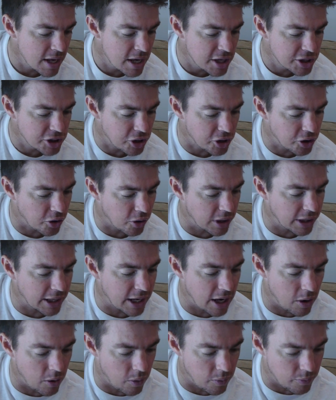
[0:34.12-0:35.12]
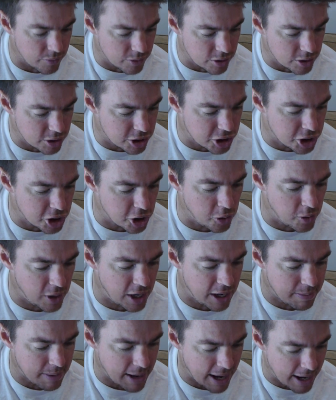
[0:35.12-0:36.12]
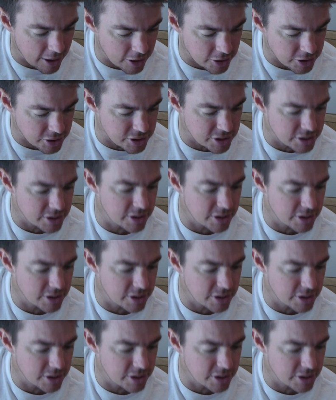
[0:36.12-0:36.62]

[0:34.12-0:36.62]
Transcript: So you're going to go two E minors,